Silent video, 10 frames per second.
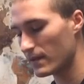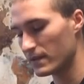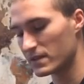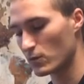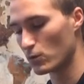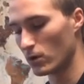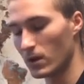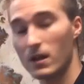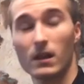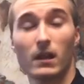The
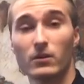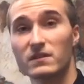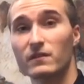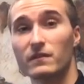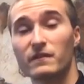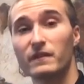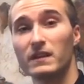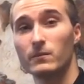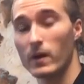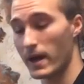tool allows for
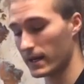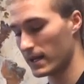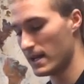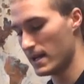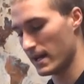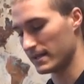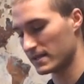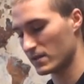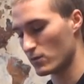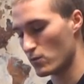feedback
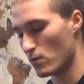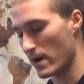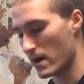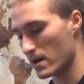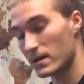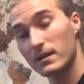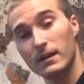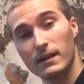as to where